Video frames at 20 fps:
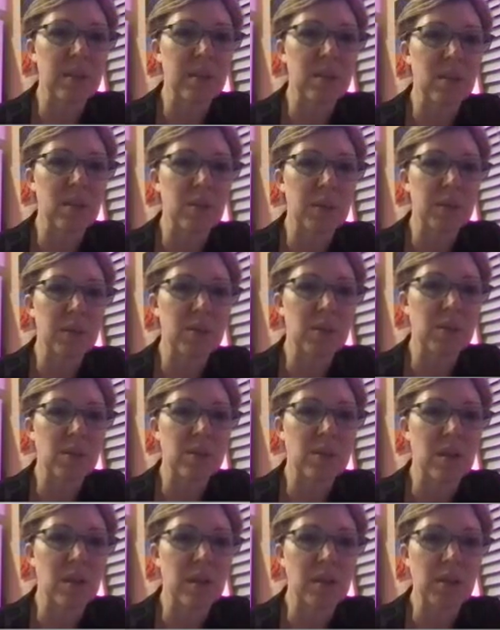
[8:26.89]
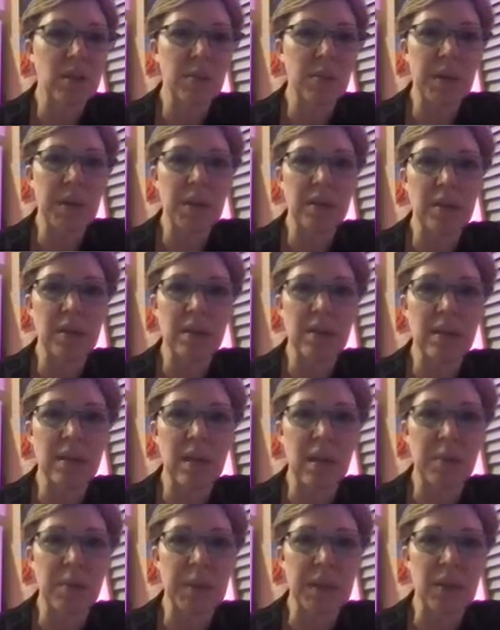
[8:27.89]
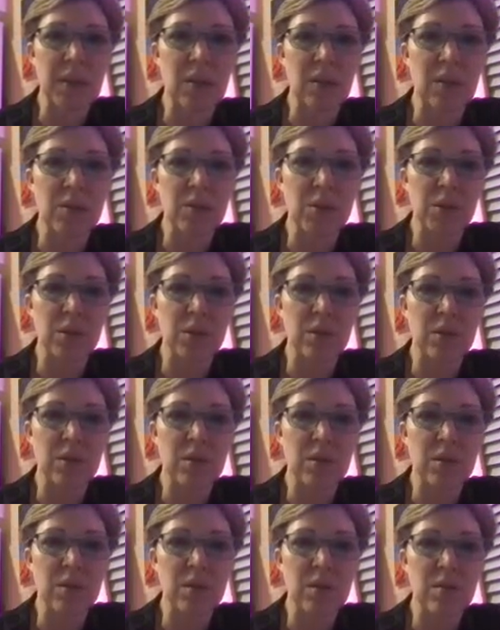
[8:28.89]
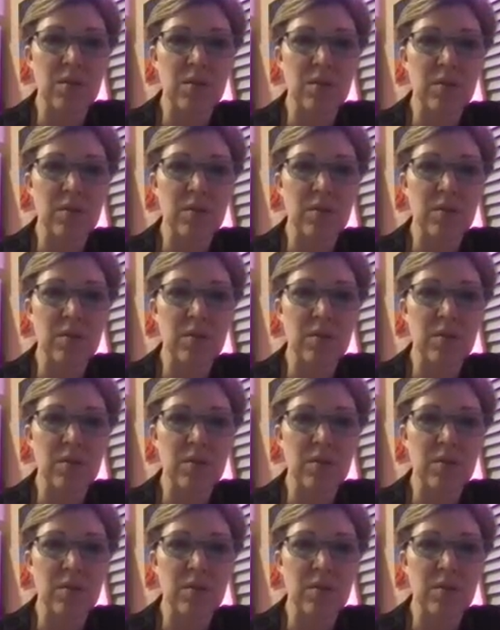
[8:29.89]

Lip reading: So we just talked about Islamic cultures.